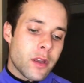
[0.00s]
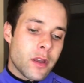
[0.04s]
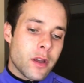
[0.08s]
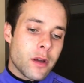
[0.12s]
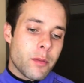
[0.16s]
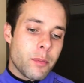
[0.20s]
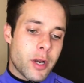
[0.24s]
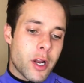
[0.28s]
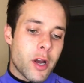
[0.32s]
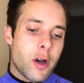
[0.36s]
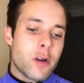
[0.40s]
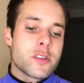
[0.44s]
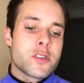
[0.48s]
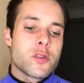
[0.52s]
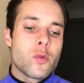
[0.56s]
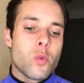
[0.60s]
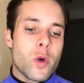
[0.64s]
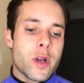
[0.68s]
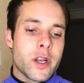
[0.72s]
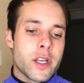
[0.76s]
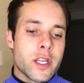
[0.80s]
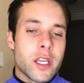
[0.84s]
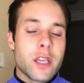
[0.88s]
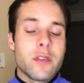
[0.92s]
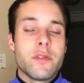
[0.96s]
but I also wanted
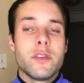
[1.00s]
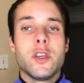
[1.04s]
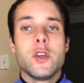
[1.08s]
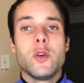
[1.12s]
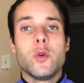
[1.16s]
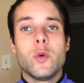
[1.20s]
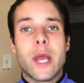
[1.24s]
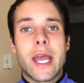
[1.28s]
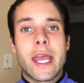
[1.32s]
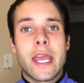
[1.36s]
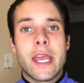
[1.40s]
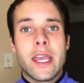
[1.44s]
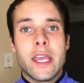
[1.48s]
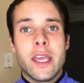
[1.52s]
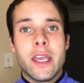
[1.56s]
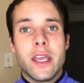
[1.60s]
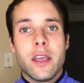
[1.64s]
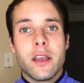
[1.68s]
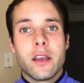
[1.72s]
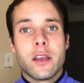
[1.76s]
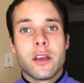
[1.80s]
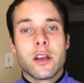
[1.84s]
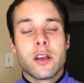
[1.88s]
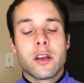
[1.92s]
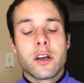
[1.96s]
to give you a
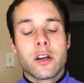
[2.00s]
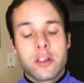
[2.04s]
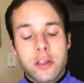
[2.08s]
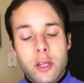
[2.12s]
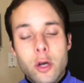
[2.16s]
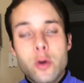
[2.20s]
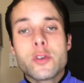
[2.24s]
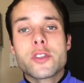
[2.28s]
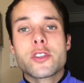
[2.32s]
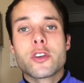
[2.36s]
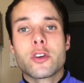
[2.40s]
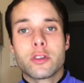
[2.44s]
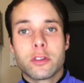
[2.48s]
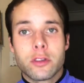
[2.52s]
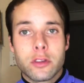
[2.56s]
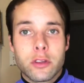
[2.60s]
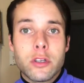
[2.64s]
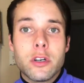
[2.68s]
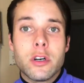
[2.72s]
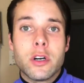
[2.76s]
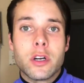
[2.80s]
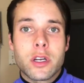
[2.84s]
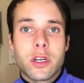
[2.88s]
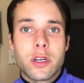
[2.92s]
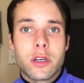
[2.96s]
closer
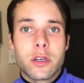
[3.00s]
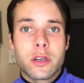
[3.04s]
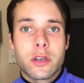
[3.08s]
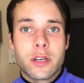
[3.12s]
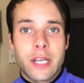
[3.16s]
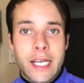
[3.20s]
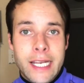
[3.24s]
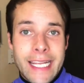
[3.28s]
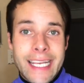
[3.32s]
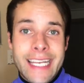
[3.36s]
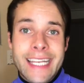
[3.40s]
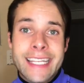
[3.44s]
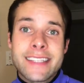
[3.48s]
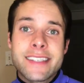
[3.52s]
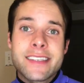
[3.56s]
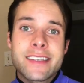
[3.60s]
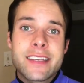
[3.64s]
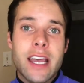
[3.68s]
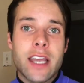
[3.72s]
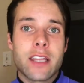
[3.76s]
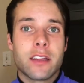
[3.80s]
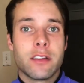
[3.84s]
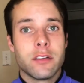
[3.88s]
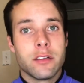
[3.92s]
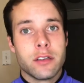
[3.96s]
look, an
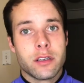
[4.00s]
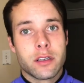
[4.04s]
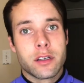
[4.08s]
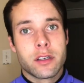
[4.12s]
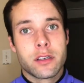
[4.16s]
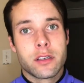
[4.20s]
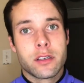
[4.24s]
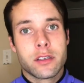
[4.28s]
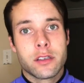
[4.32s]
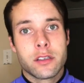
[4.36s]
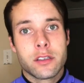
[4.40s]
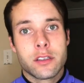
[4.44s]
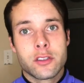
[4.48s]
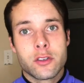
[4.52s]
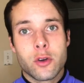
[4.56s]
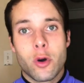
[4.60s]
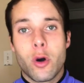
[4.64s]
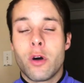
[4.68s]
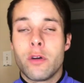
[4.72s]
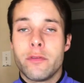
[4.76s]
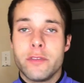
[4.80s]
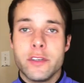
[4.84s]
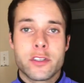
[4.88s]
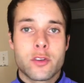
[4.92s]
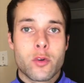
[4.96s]
inside look to all
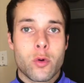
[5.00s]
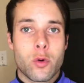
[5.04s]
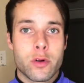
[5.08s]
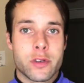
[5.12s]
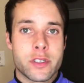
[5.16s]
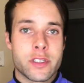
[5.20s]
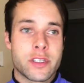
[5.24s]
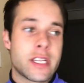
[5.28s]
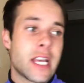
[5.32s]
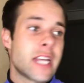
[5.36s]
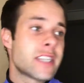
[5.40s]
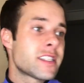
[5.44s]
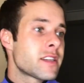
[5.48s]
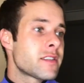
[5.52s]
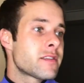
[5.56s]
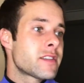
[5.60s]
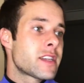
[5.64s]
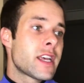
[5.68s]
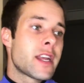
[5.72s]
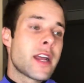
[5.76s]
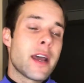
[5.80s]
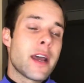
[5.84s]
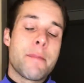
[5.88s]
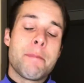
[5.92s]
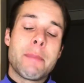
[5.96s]
these courses. As I said,
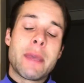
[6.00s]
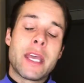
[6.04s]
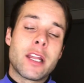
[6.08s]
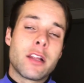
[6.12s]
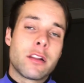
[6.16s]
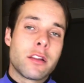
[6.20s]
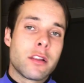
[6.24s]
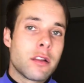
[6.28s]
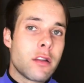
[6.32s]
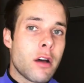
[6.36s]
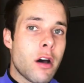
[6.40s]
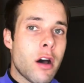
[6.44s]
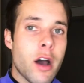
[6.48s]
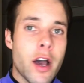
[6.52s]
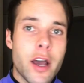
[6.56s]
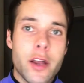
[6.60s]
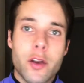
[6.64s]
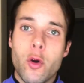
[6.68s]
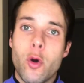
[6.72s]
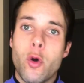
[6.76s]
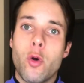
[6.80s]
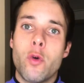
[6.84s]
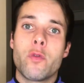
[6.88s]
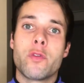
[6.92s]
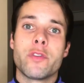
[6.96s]
I've made a lot
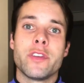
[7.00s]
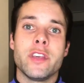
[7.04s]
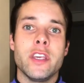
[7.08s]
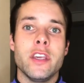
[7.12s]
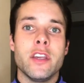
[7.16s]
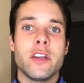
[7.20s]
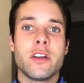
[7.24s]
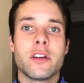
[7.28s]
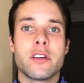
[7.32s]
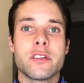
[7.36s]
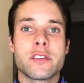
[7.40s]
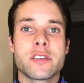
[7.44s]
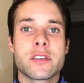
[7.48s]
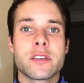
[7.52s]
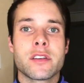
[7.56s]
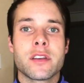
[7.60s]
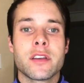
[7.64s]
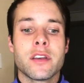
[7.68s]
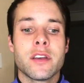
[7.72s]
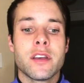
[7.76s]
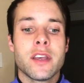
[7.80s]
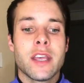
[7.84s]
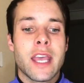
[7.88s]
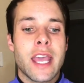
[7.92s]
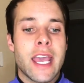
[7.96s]
over the years
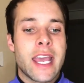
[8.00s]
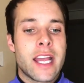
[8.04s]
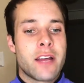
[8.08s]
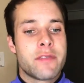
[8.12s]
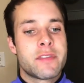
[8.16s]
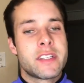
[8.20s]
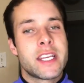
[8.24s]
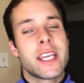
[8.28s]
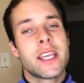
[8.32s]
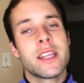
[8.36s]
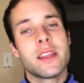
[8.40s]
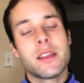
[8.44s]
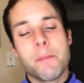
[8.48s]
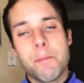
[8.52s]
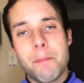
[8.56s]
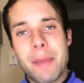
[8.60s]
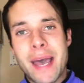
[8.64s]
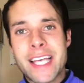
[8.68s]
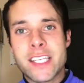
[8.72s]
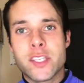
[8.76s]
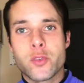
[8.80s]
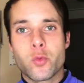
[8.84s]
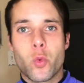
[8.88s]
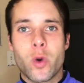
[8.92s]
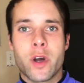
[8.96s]
and I've taken the
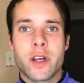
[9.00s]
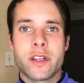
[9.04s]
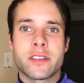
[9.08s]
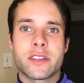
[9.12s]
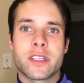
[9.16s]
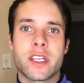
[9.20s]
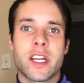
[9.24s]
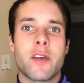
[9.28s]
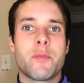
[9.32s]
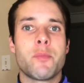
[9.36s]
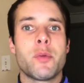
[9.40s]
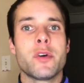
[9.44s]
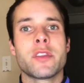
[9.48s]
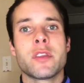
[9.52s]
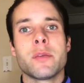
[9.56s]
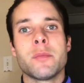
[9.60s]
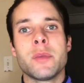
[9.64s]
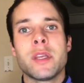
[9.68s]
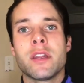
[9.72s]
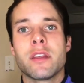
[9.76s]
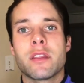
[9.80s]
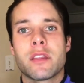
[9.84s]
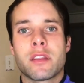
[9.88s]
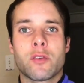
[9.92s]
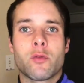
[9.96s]
best ones and I've put them into
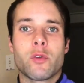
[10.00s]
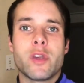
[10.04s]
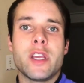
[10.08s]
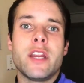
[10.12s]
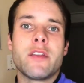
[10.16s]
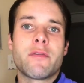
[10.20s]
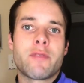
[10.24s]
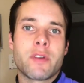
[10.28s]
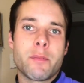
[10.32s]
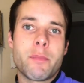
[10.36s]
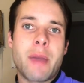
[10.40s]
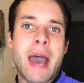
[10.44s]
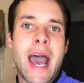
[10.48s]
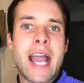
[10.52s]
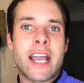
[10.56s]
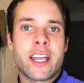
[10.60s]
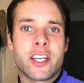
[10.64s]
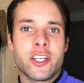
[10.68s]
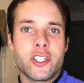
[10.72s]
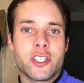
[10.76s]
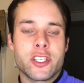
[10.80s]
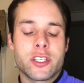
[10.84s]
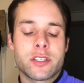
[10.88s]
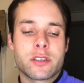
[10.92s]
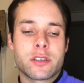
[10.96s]
three different
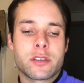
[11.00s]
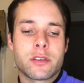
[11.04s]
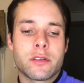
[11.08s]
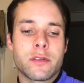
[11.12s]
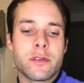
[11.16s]
packages.